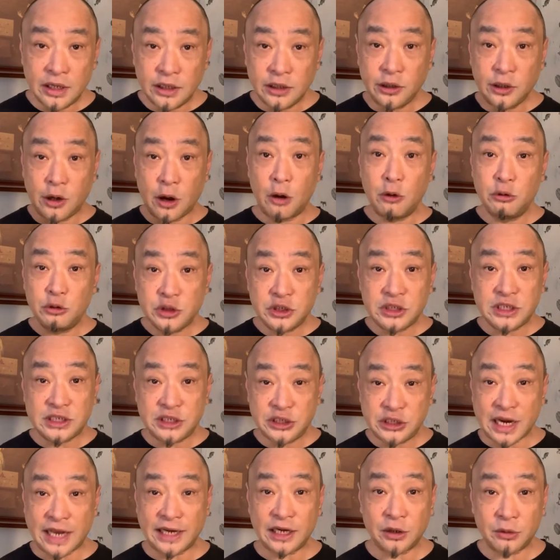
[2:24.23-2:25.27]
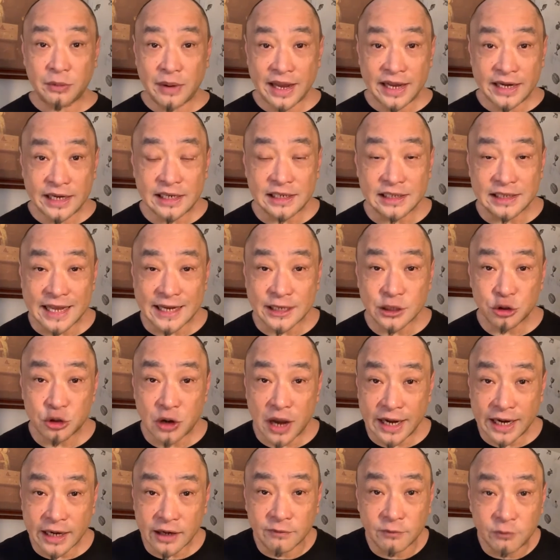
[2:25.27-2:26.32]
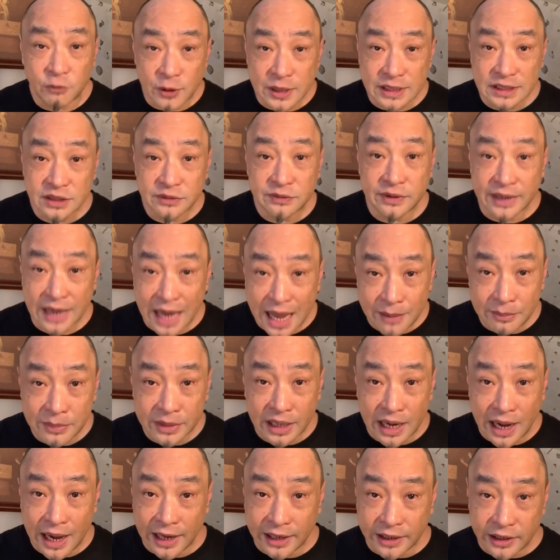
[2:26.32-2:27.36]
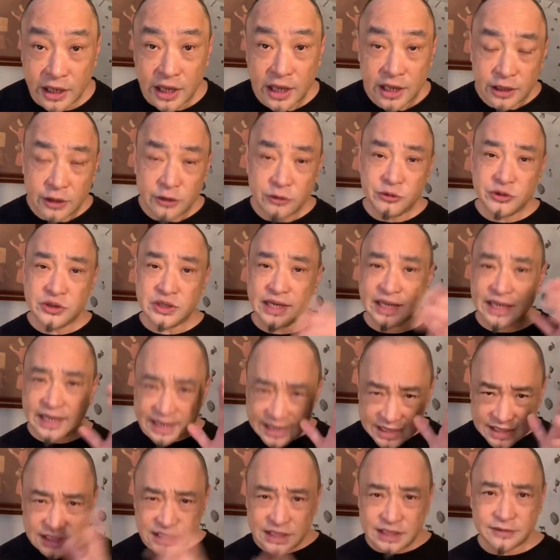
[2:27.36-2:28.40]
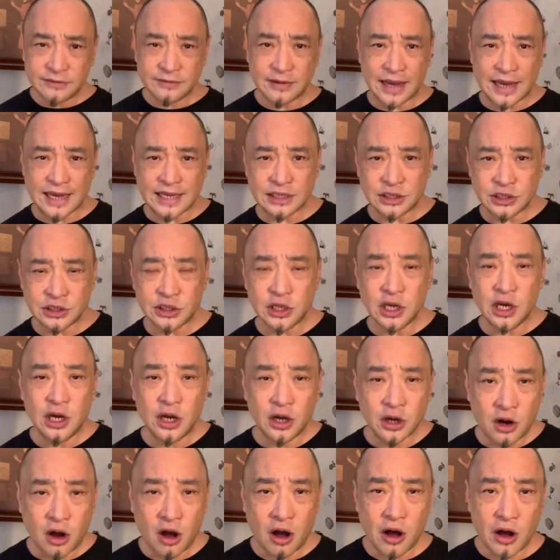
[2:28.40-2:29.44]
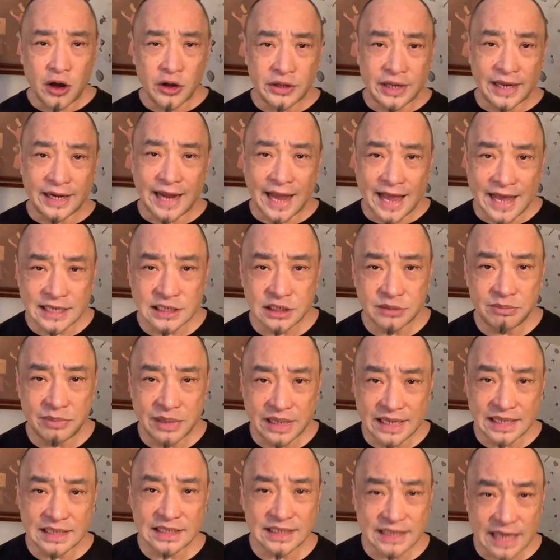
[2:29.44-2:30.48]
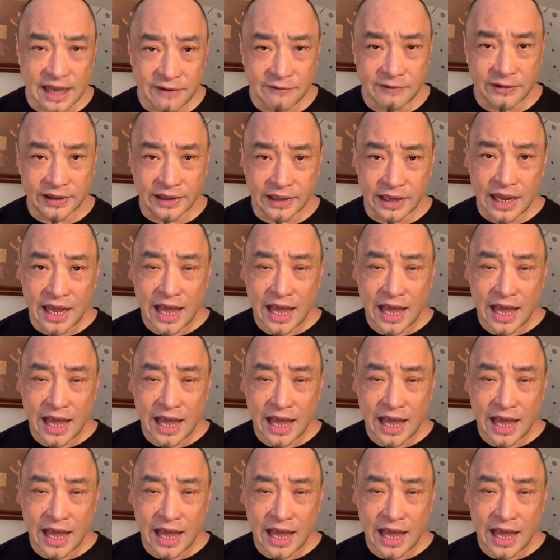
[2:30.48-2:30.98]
ghost-generated electronic voice phenomenon using his device called an SB7.